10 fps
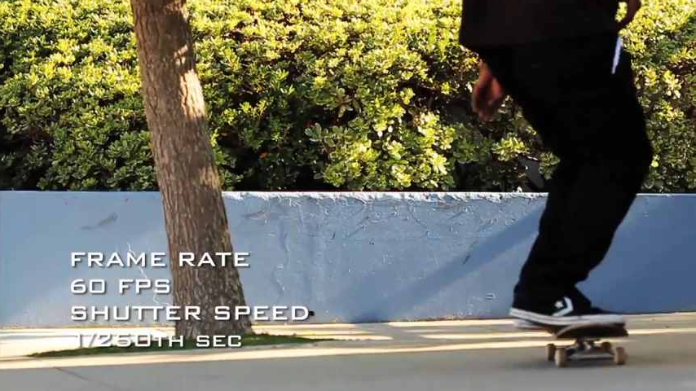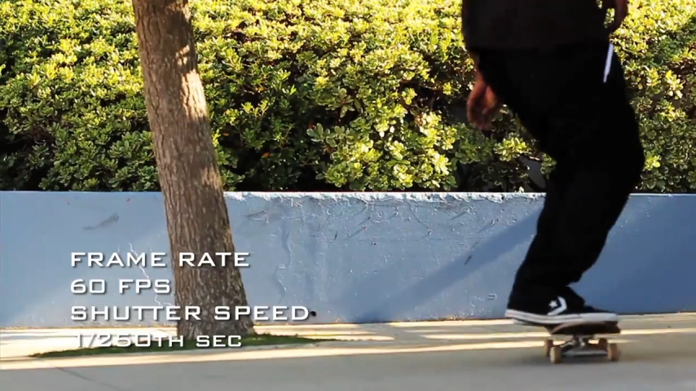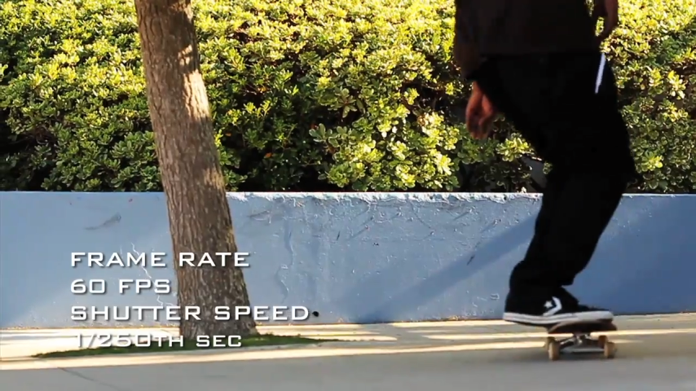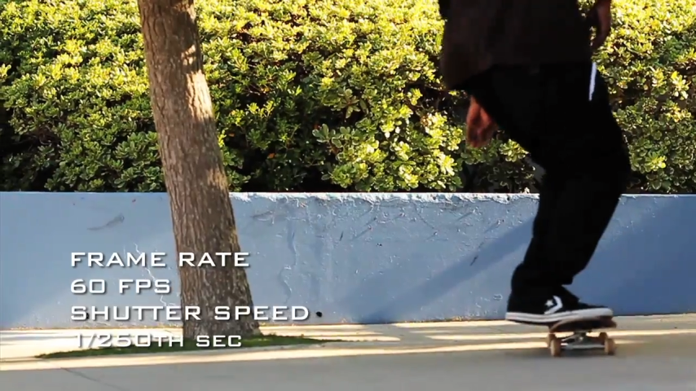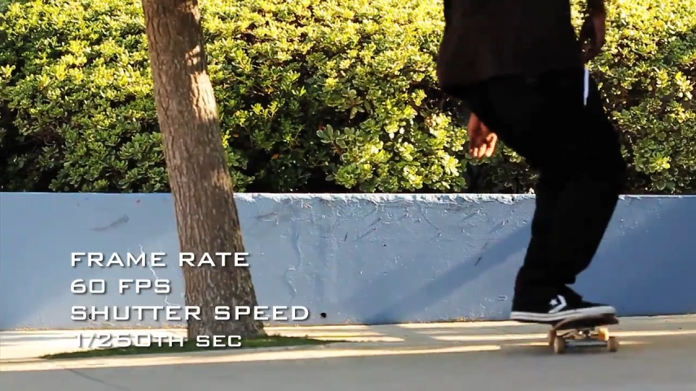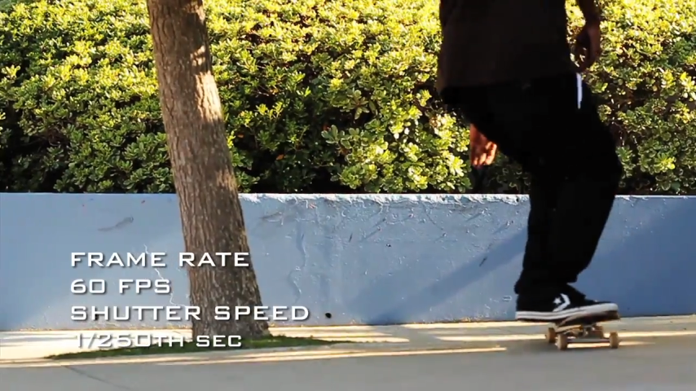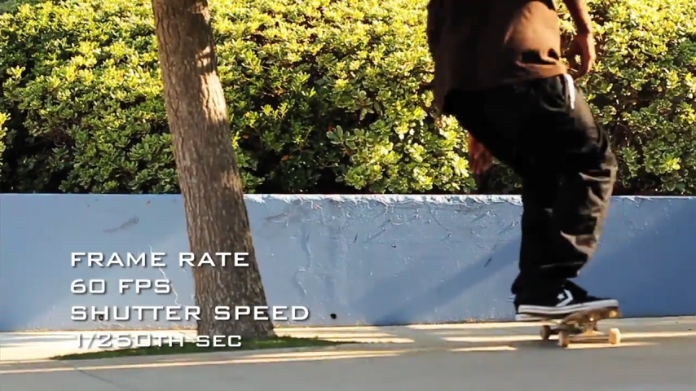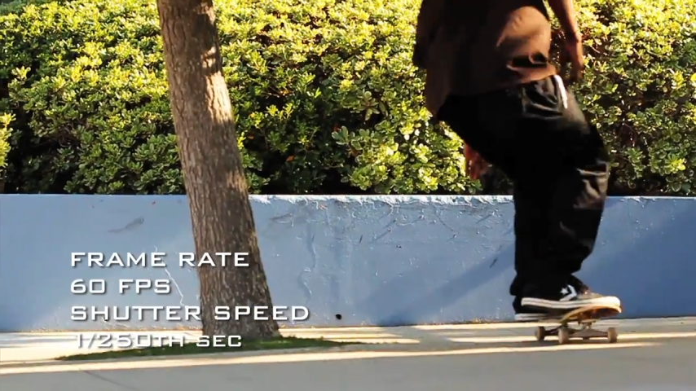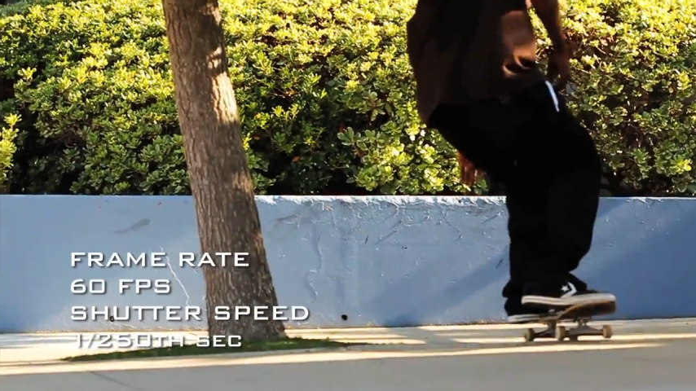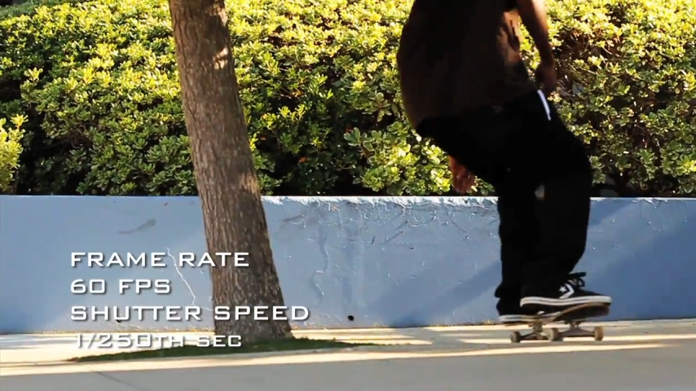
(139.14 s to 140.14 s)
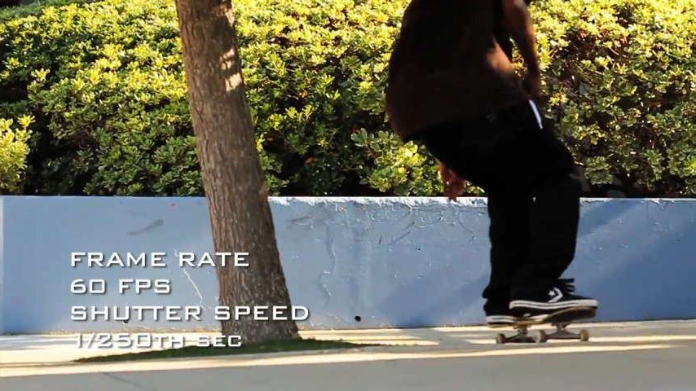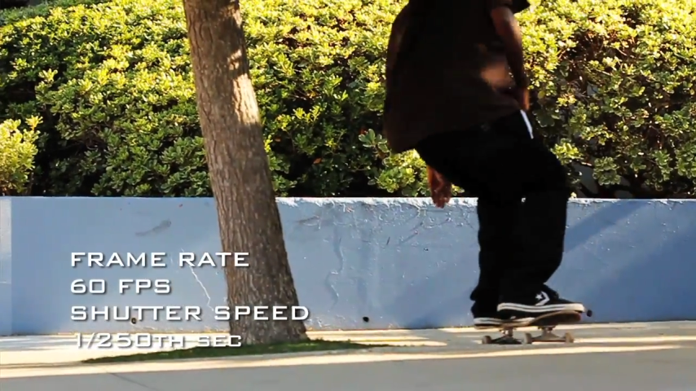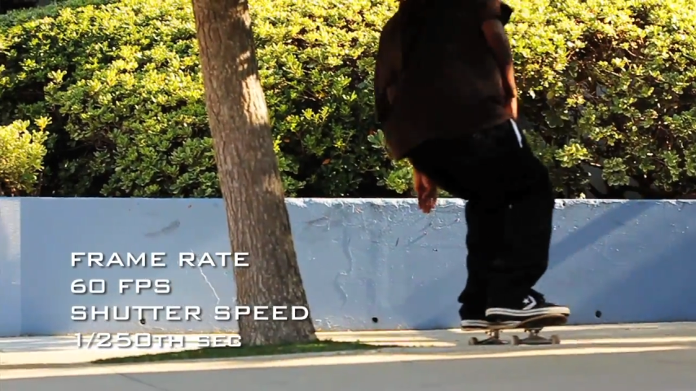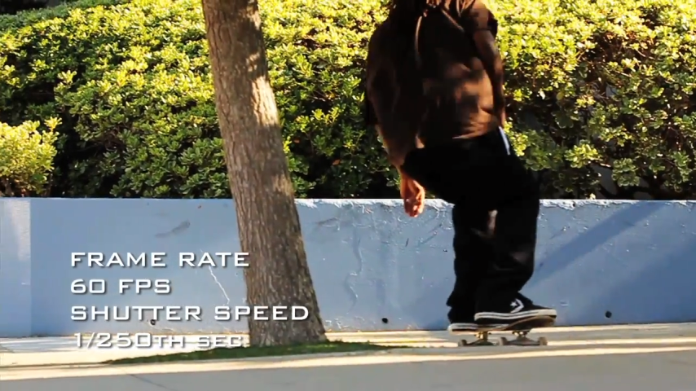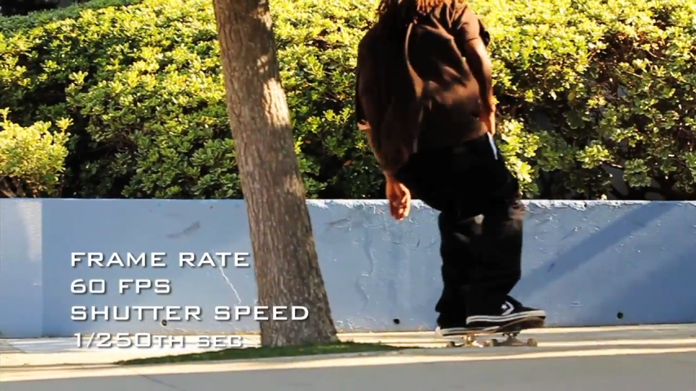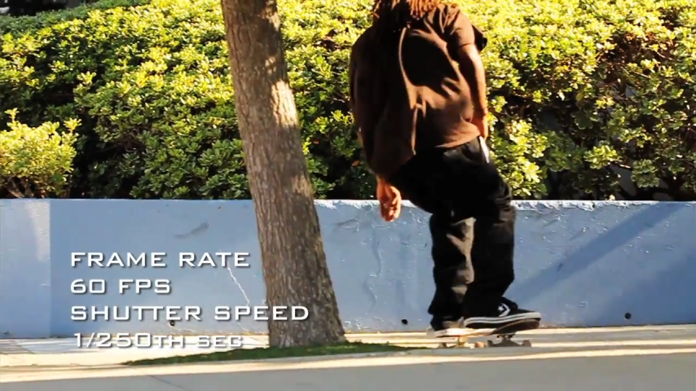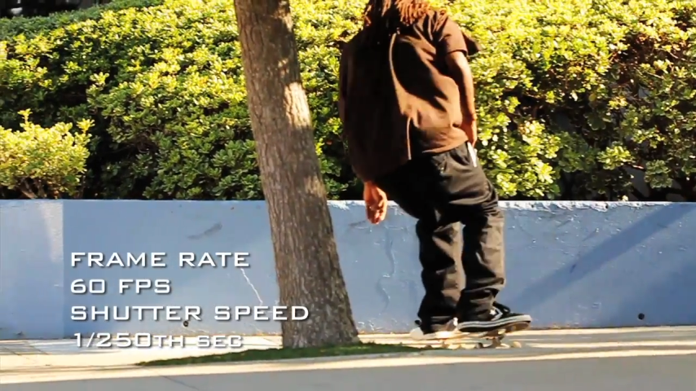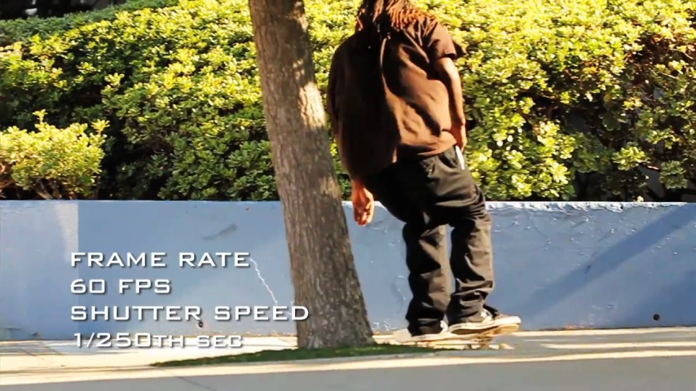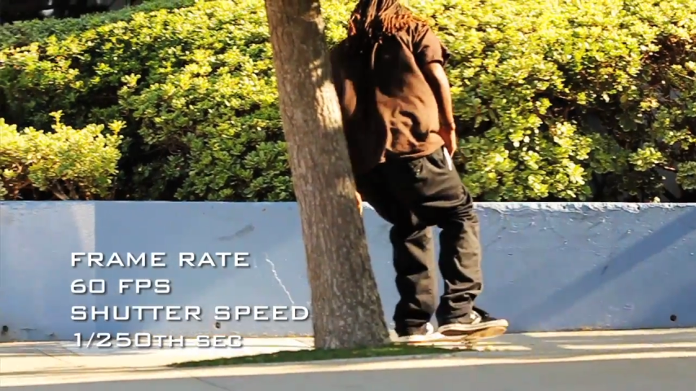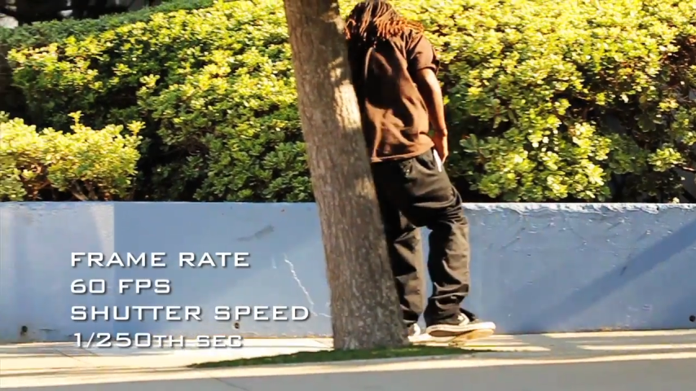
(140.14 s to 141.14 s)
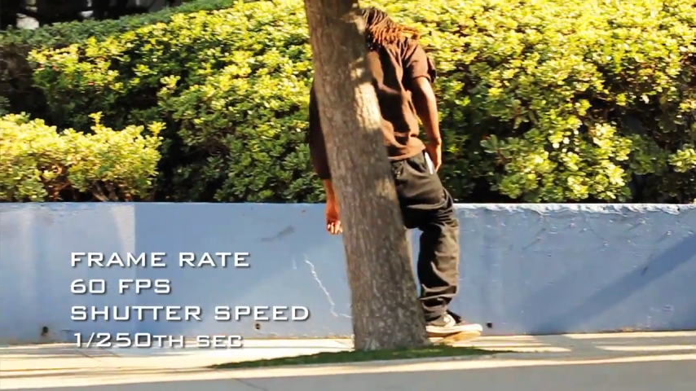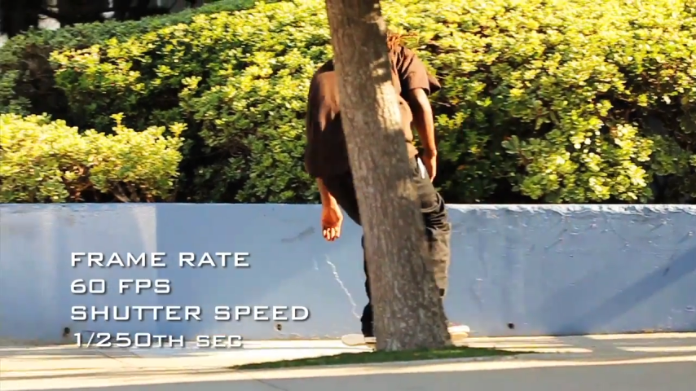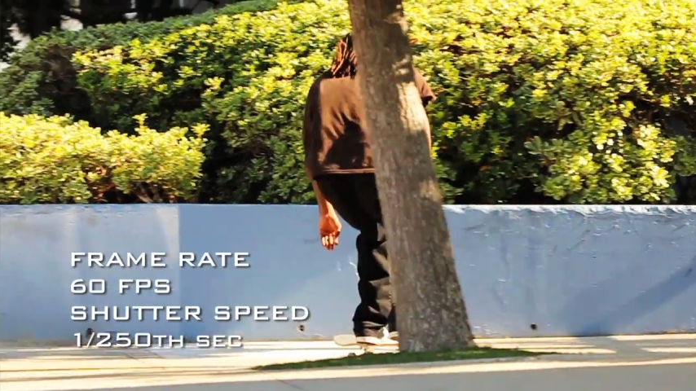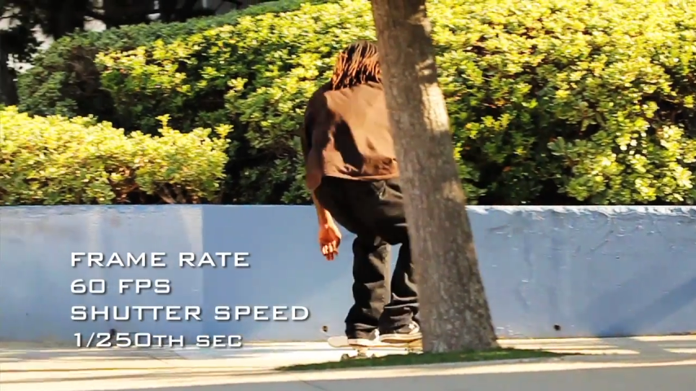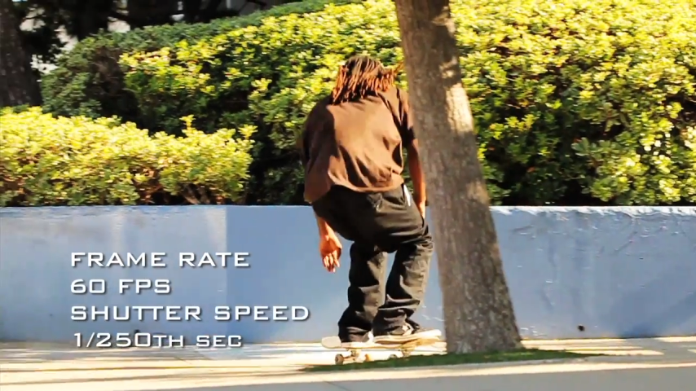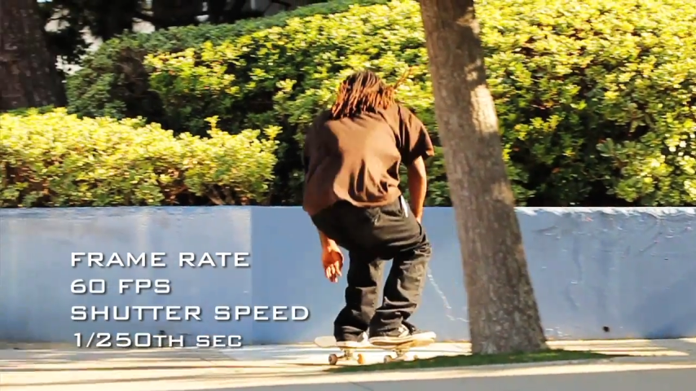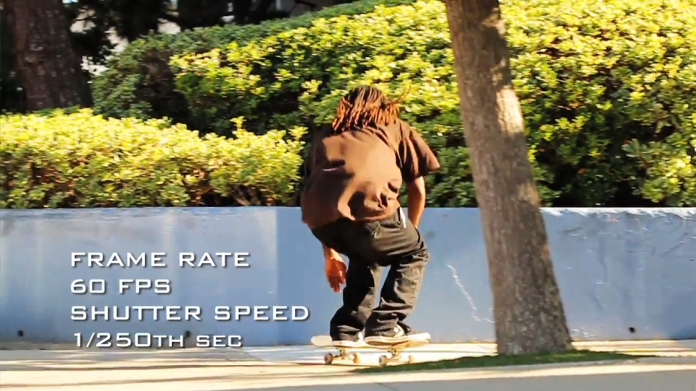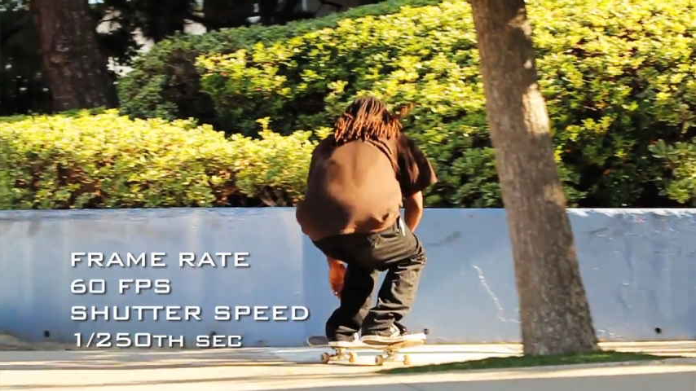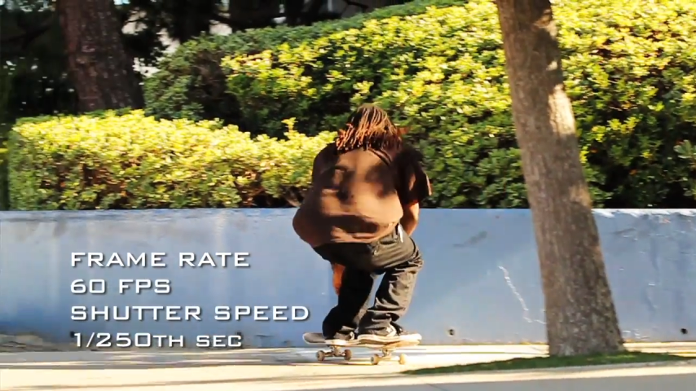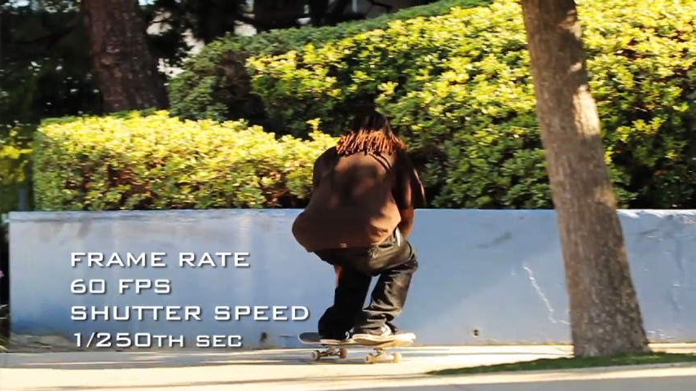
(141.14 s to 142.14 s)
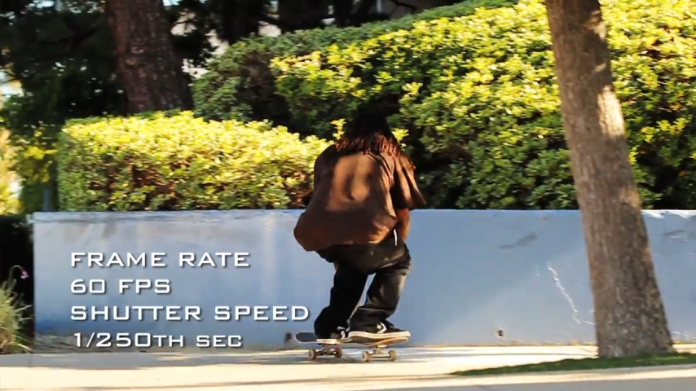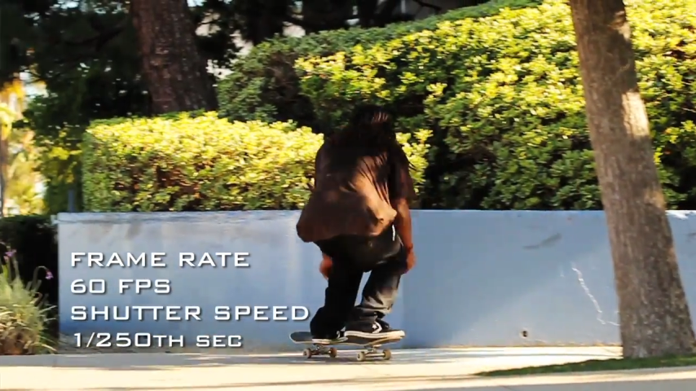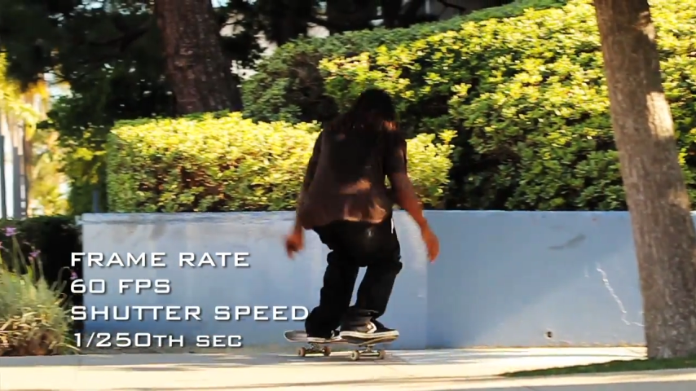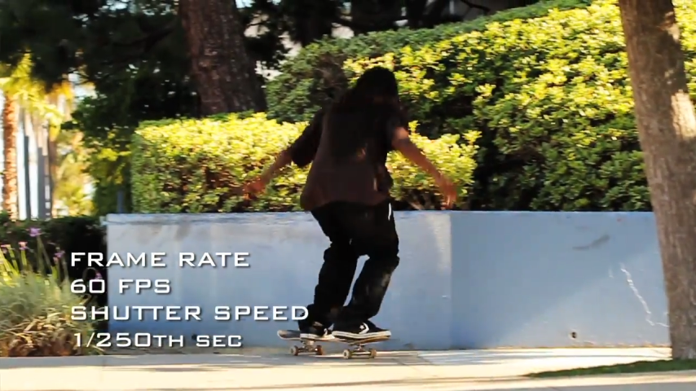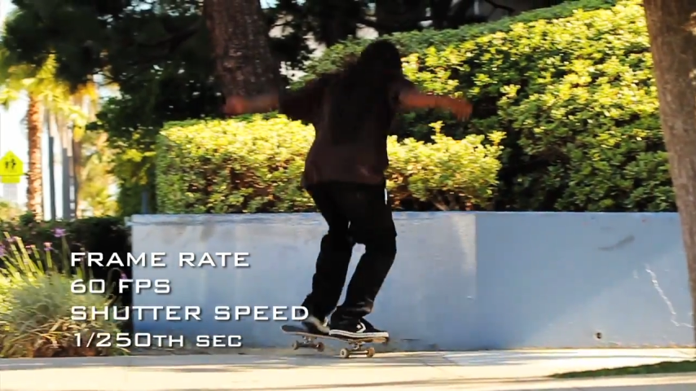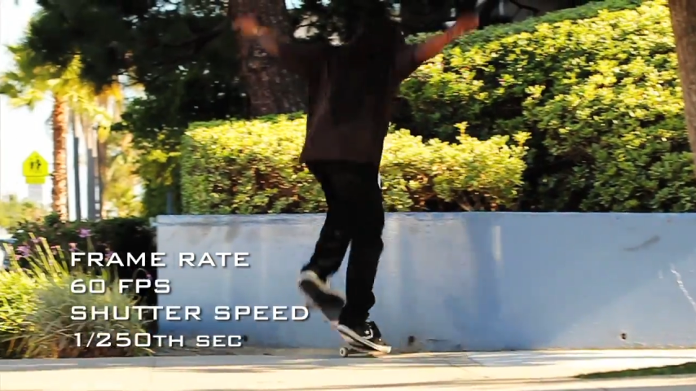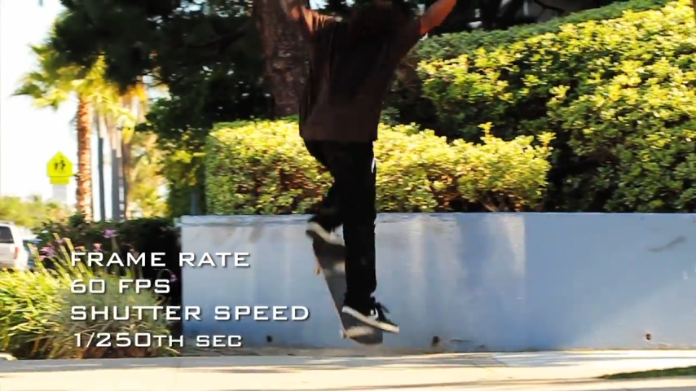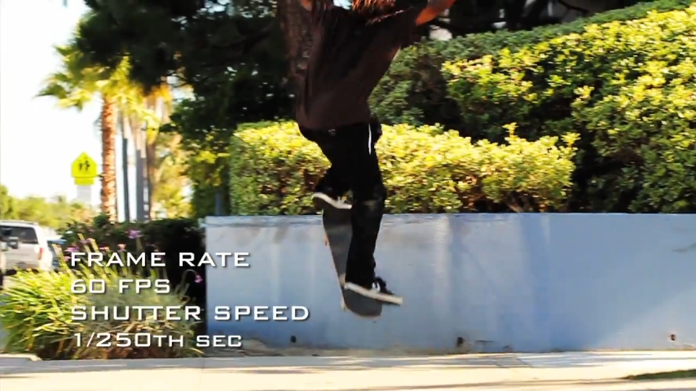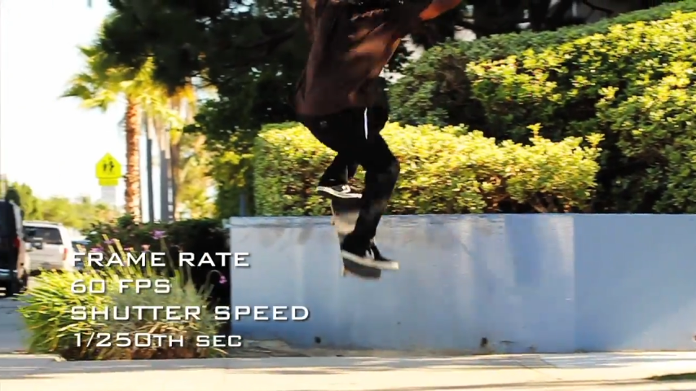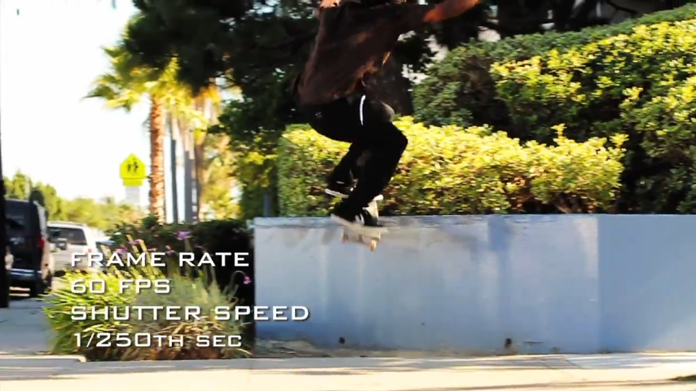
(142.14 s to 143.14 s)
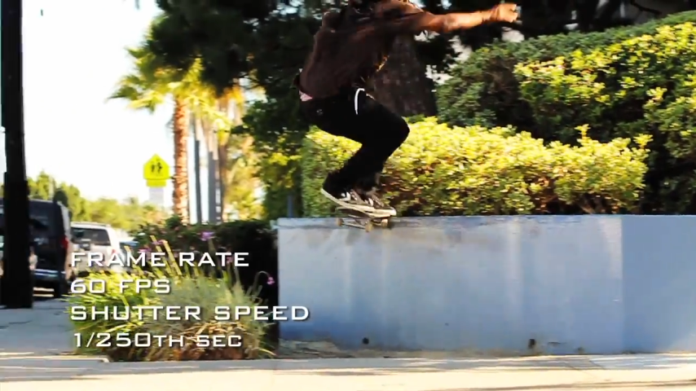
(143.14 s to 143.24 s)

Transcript: [unreadable: no face in view]